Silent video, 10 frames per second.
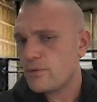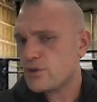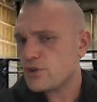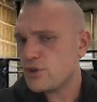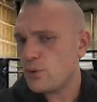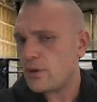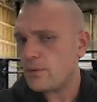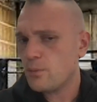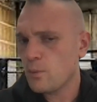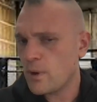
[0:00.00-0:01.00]
Just do it.
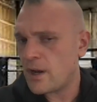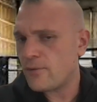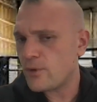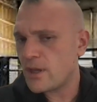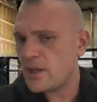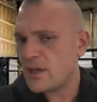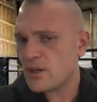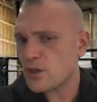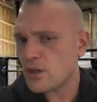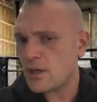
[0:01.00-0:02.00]
Whatever the
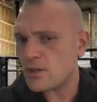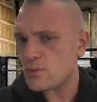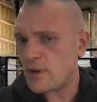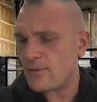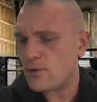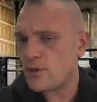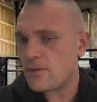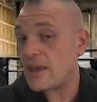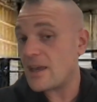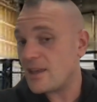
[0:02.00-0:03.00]
addiction is, whatever the
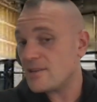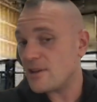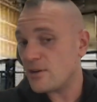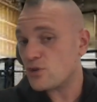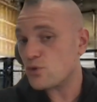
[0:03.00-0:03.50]
thing is that you're